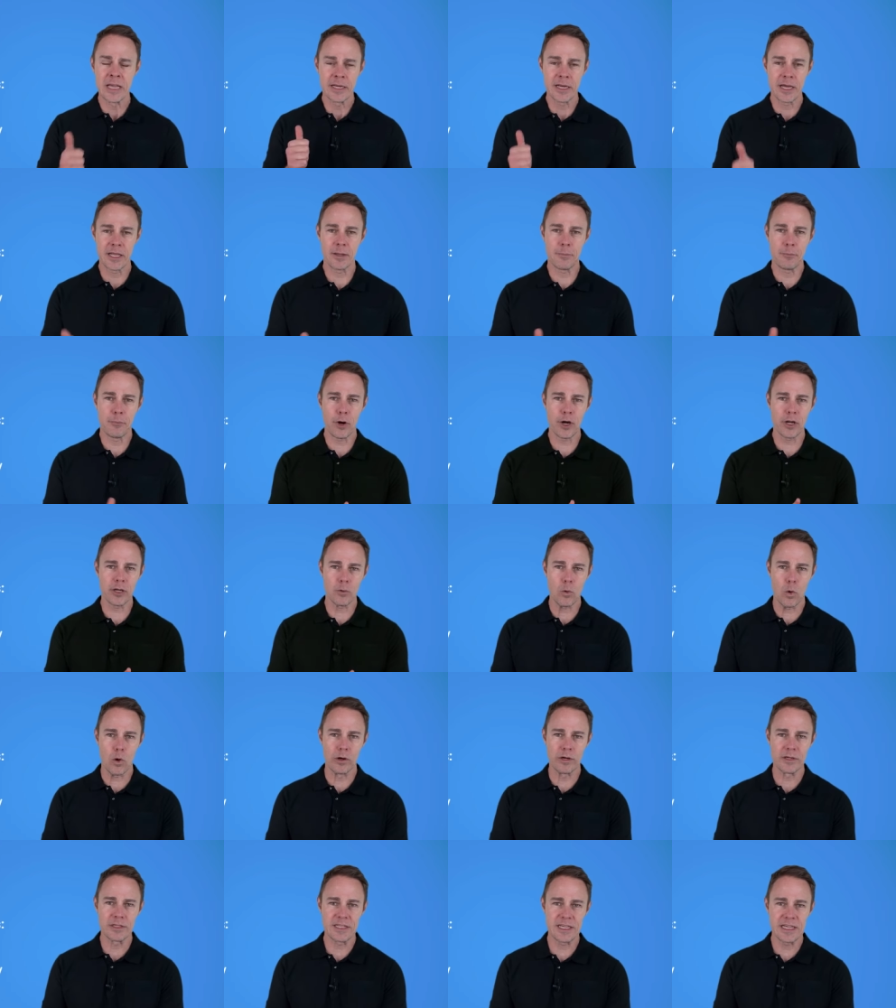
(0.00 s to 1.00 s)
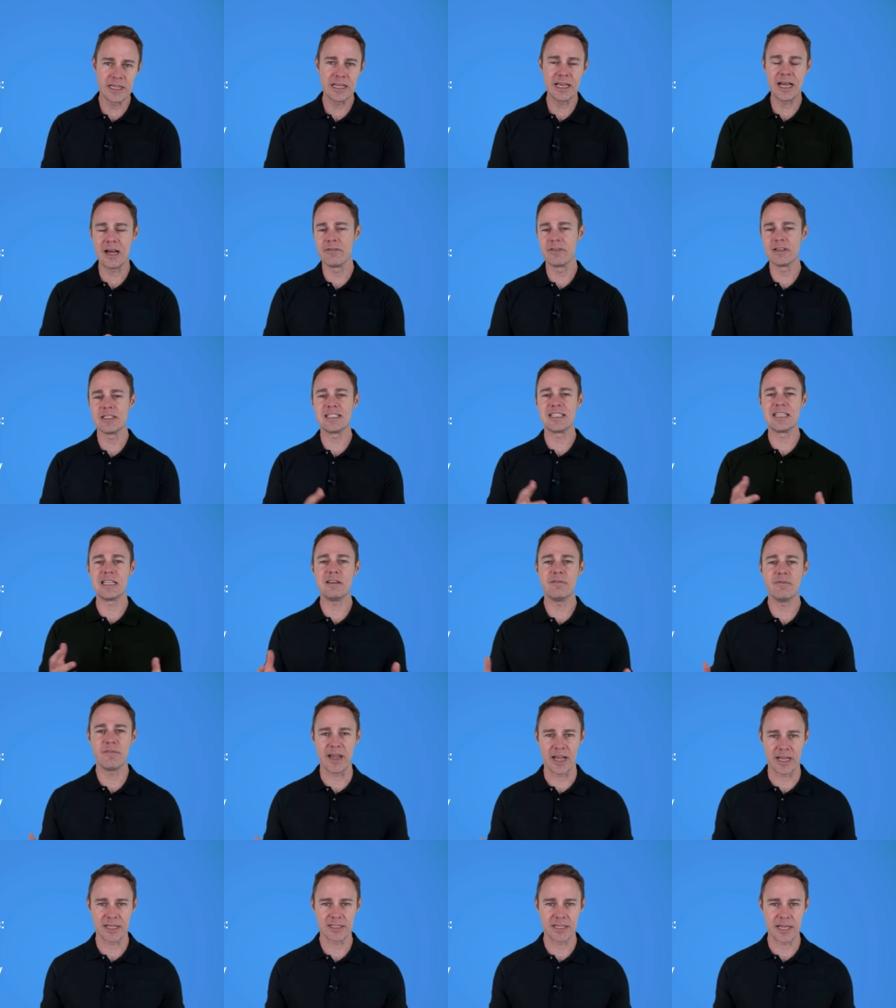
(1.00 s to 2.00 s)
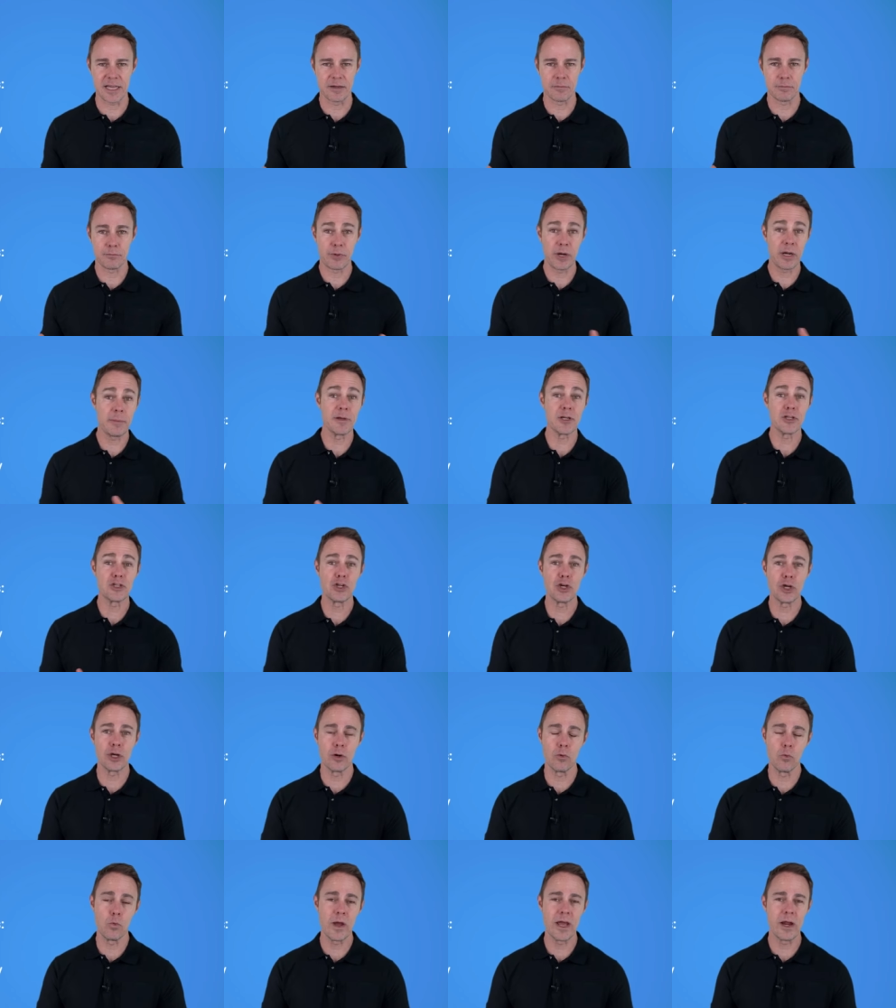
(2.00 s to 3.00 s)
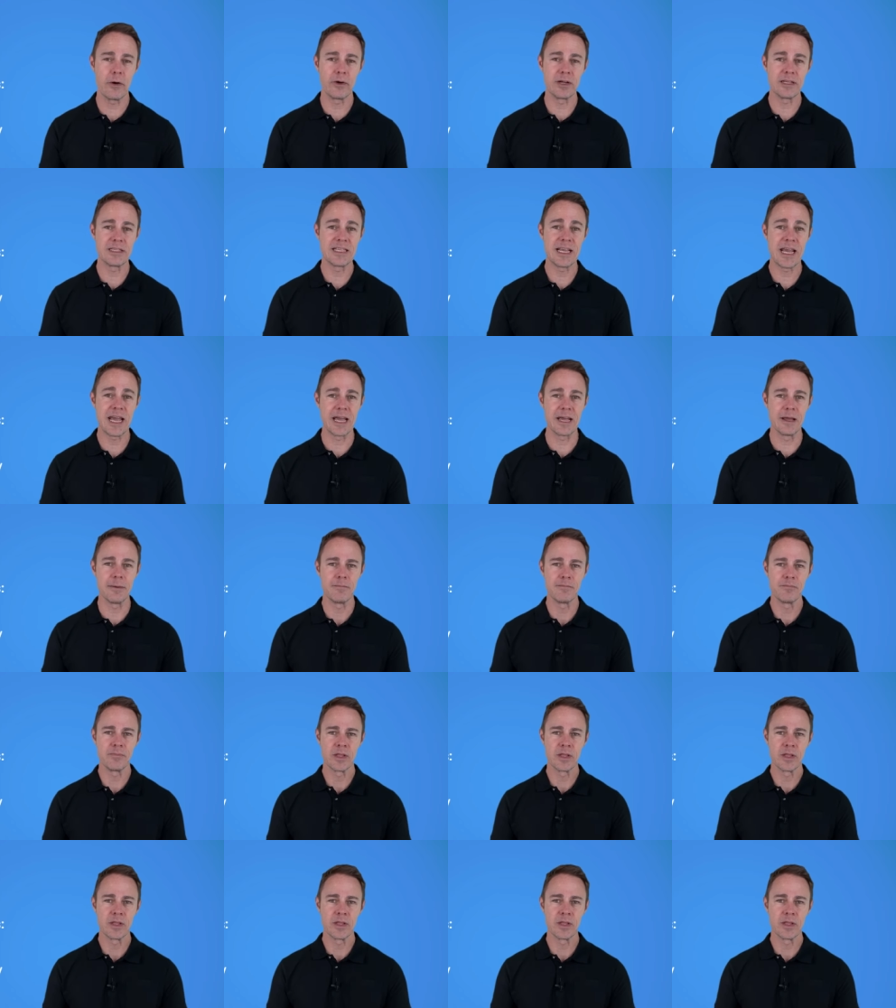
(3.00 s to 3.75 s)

Now, the product warranty covers defects and premature wear and tear.